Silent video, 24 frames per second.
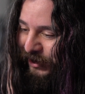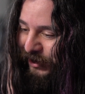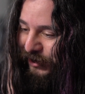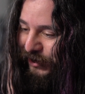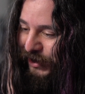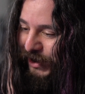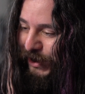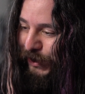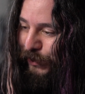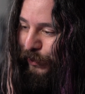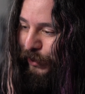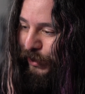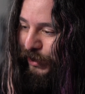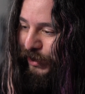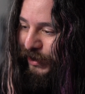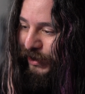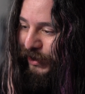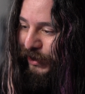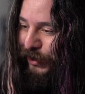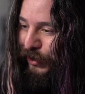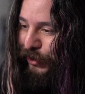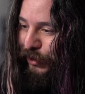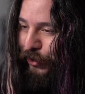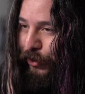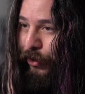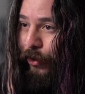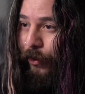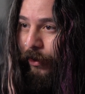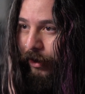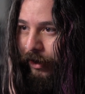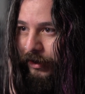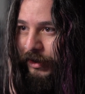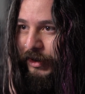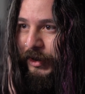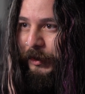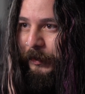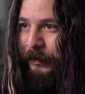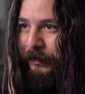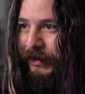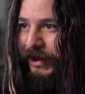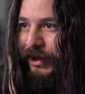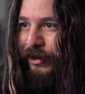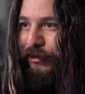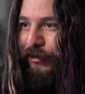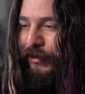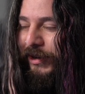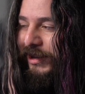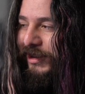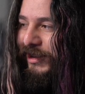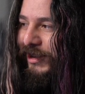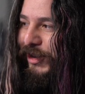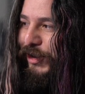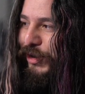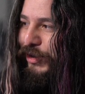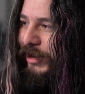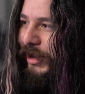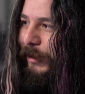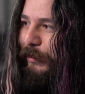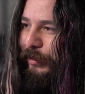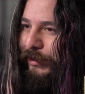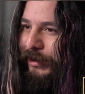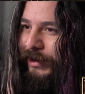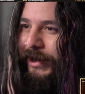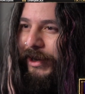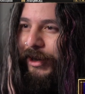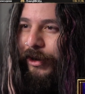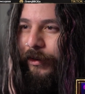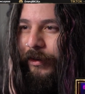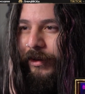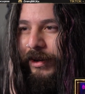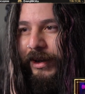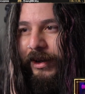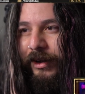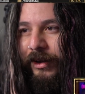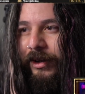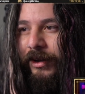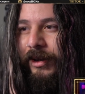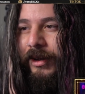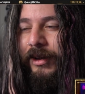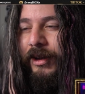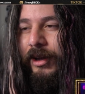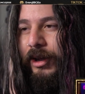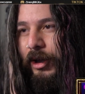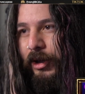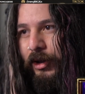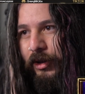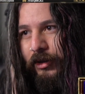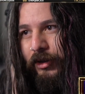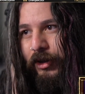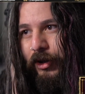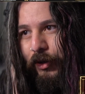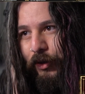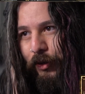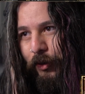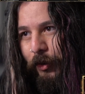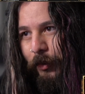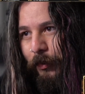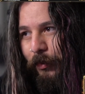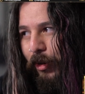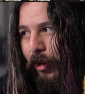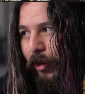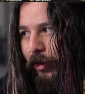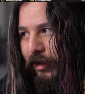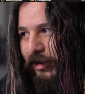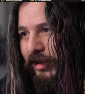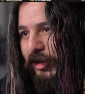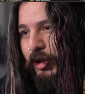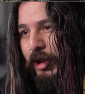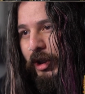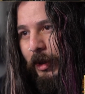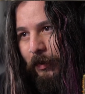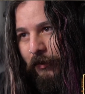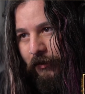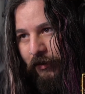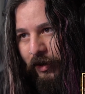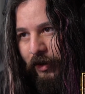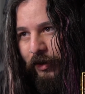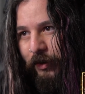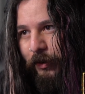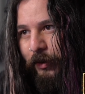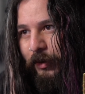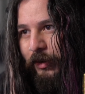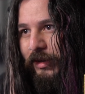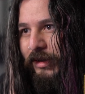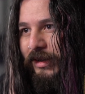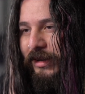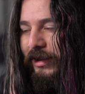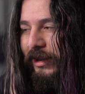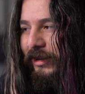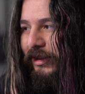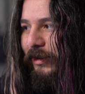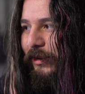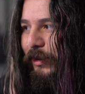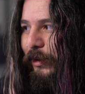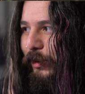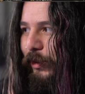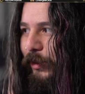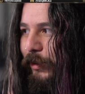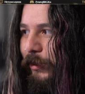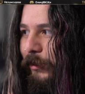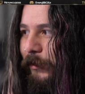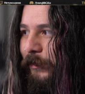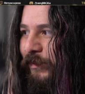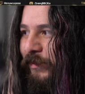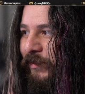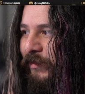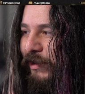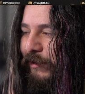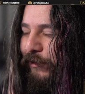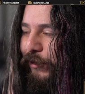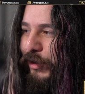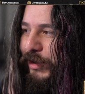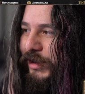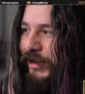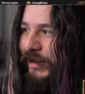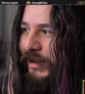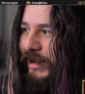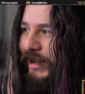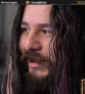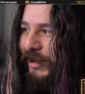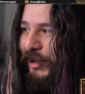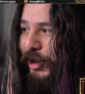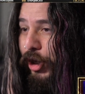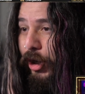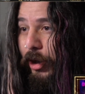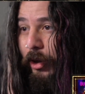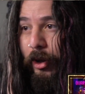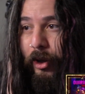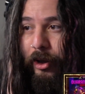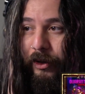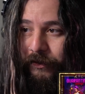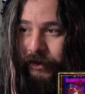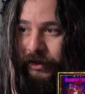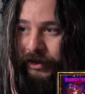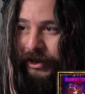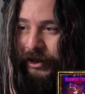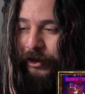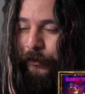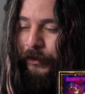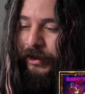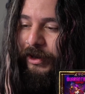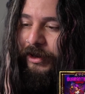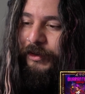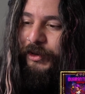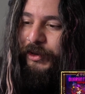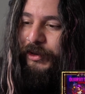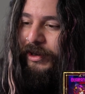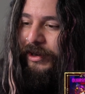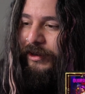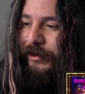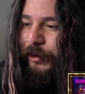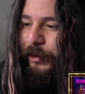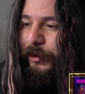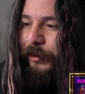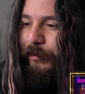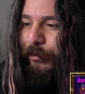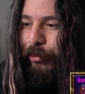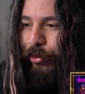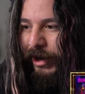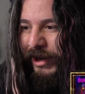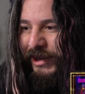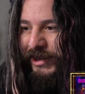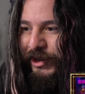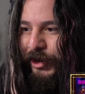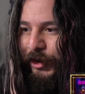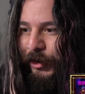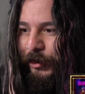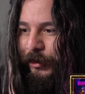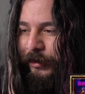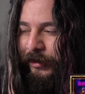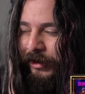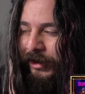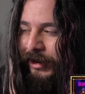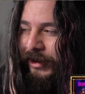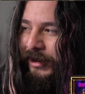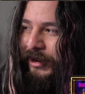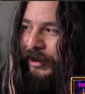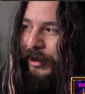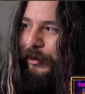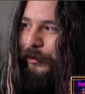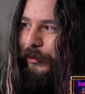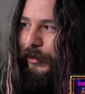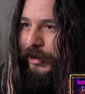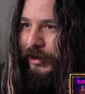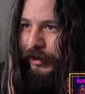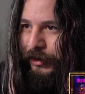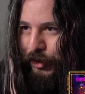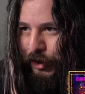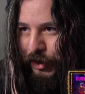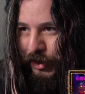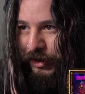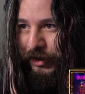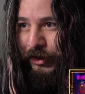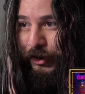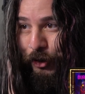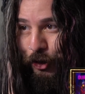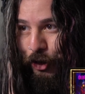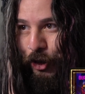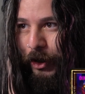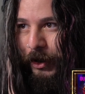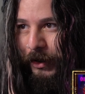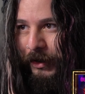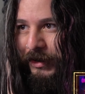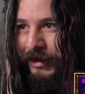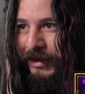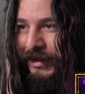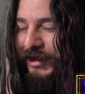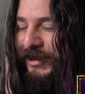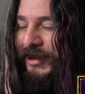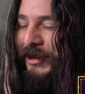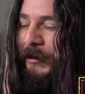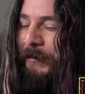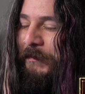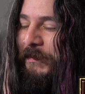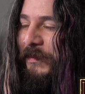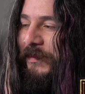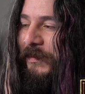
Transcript: this was so awesome. And the fact that I just kept layering other parts on top of others, like the little first it, it cut off and then it went into that little breakdown with the just the chugs.